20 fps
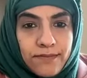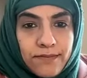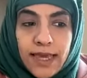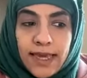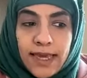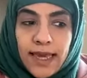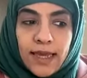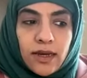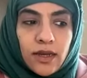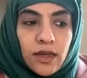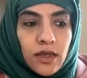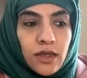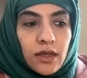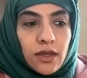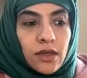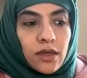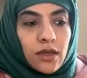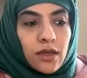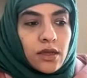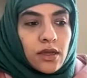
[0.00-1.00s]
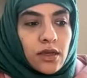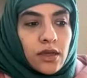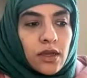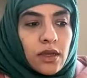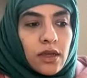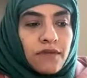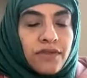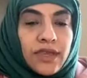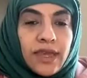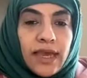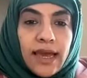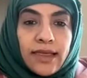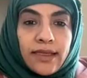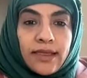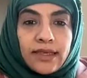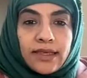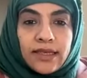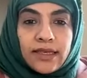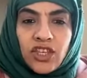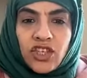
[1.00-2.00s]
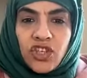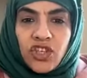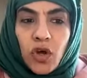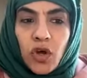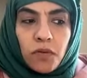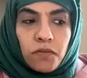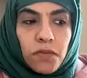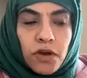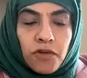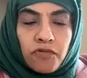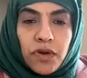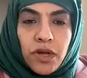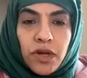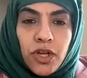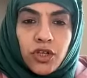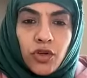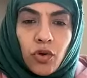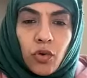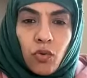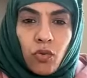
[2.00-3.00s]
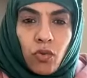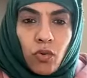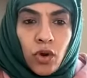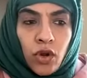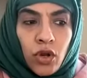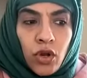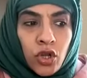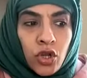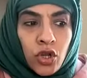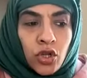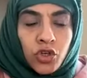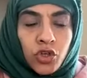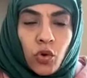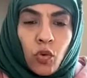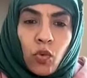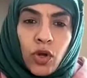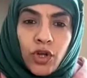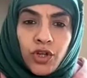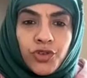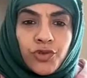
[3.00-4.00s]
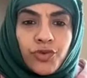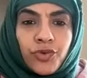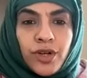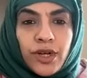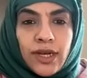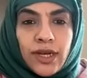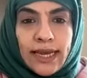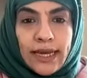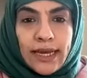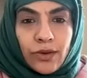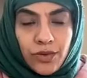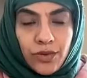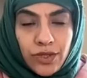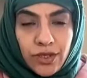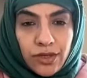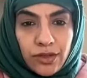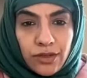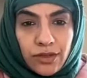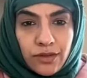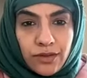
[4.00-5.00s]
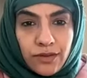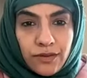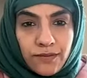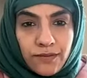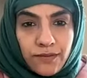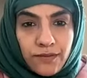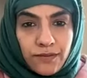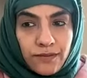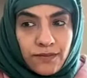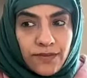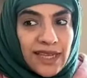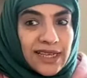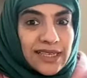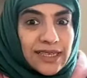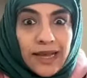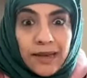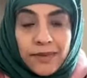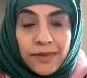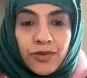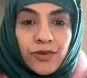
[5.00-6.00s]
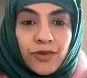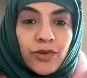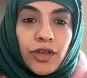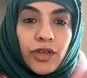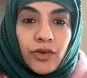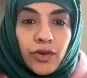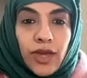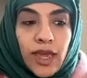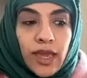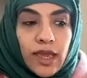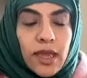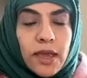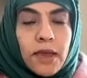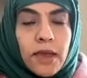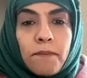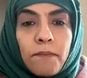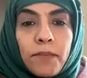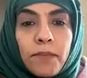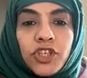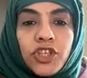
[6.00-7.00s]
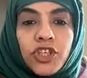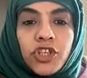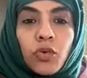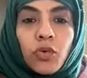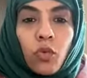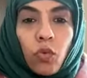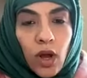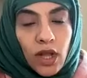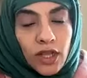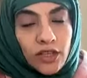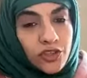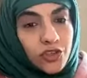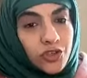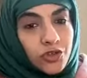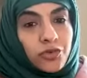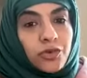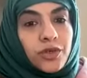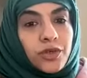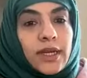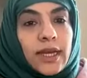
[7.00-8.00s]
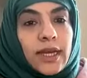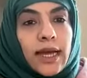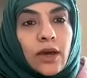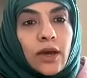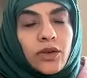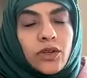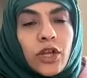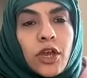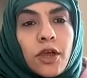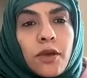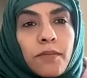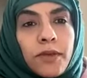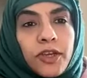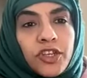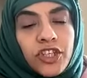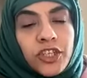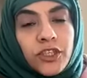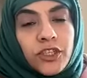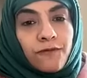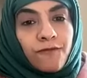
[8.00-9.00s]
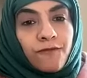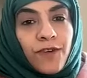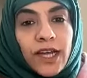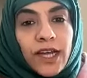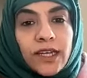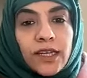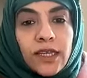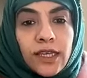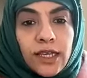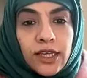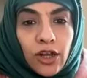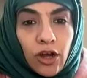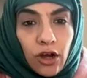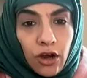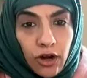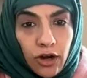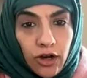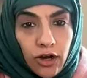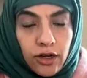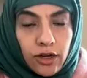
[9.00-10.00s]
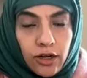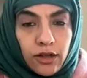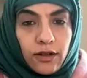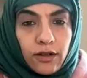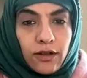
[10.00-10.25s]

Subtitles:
Again, if the athlete says, no, I really don't want to work out, that's absolutely okay. But she wants to work out, but she's finding it hard,